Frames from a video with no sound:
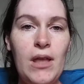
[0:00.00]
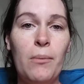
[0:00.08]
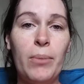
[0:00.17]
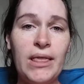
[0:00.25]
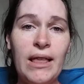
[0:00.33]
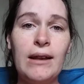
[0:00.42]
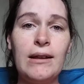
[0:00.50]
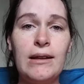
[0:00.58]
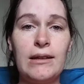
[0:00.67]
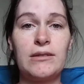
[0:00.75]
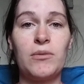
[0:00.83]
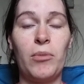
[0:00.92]
but that it
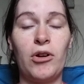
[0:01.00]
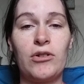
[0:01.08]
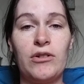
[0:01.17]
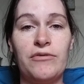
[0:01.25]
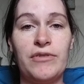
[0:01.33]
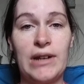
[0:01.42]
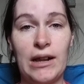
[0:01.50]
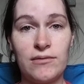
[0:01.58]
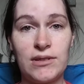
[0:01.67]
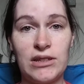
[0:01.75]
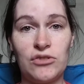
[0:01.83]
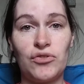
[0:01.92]
is a marker for Down
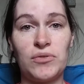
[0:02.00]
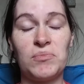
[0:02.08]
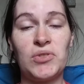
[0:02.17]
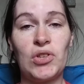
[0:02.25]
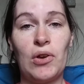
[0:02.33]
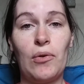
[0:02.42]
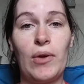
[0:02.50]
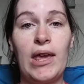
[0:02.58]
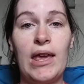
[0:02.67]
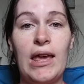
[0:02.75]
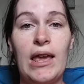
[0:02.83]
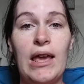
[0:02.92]
syndrome. So
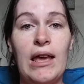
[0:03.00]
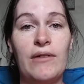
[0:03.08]
he